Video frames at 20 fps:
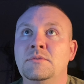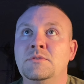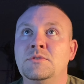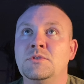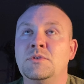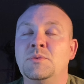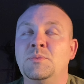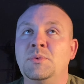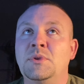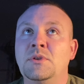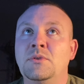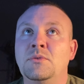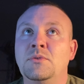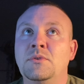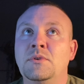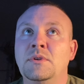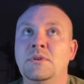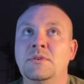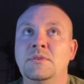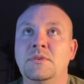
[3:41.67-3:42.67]

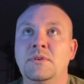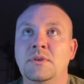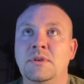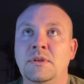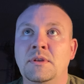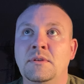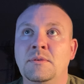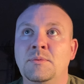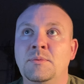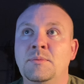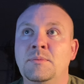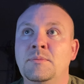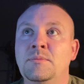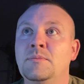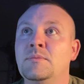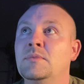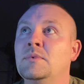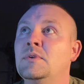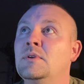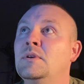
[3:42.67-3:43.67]
Tribune to get
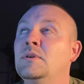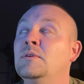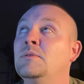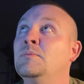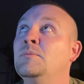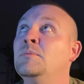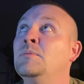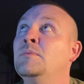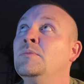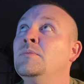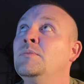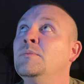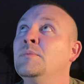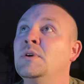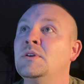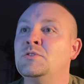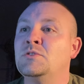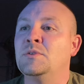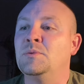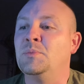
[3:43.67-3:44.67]

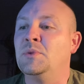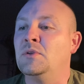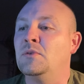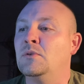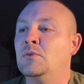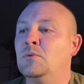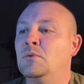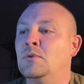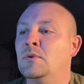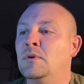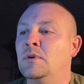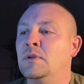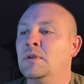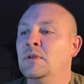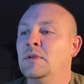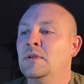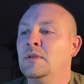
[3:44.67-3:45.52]
my Tribune award,